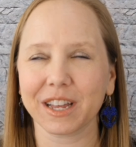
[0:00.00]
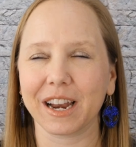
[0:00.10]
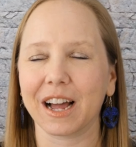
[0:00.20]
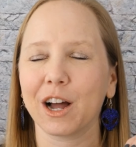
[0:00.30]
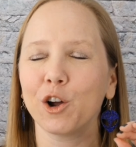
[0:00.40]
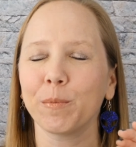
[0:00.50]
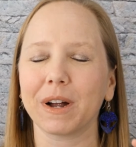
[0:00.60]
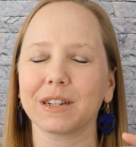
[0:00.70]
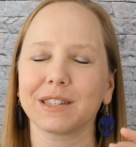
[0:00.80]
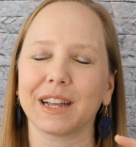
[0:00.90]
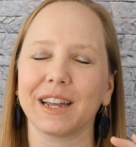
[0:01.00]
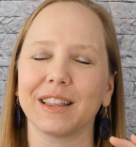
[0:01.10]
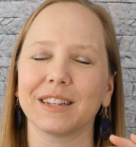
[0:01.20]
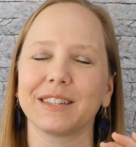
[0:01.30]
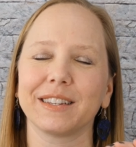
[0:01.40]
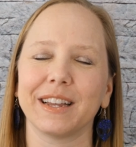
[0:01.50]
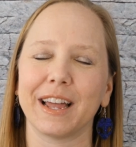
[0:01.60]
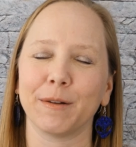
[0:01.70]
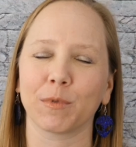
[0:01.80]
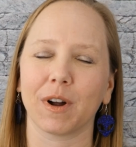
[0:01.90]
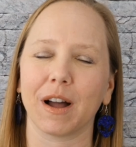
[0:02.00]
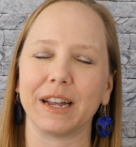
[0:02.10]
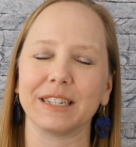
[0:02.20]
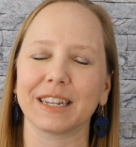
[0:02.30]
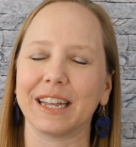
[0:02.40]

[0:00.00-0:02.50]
and I hope I say this name right,